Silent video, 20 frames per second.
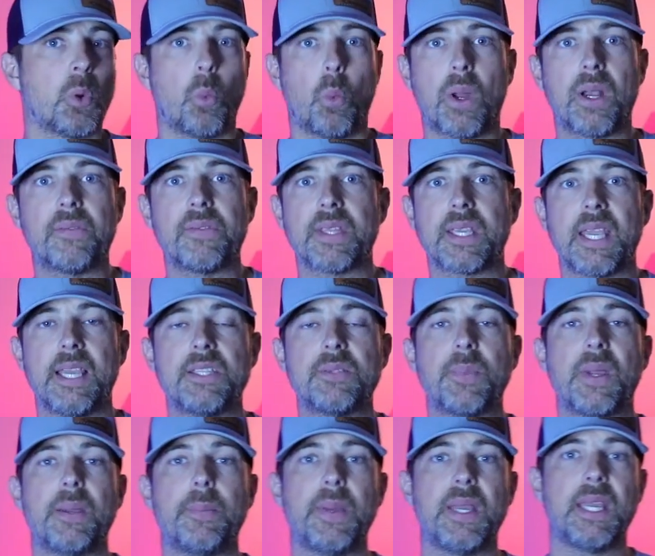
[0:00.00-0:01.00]
Whatever the case
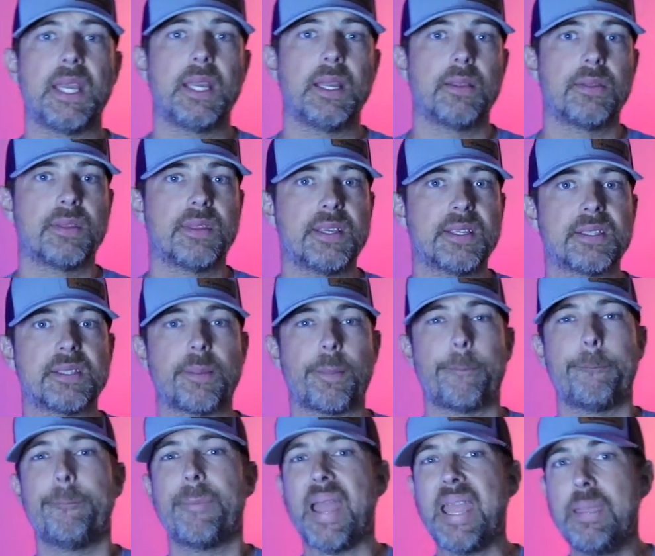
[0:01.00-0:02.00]
may be, this
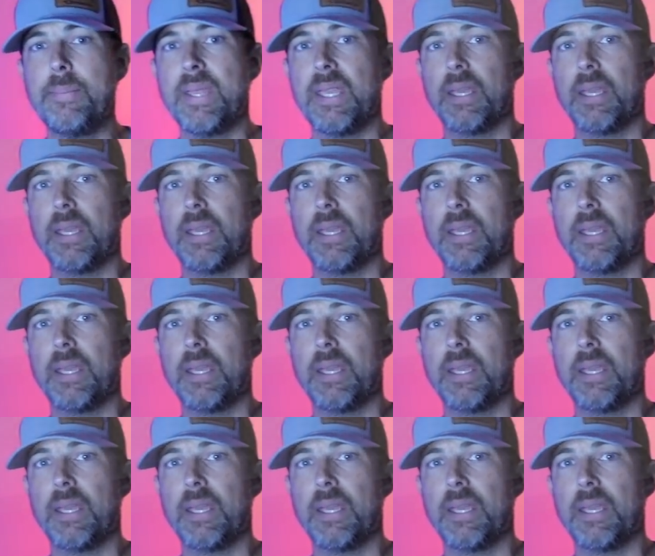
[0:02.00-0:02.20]
may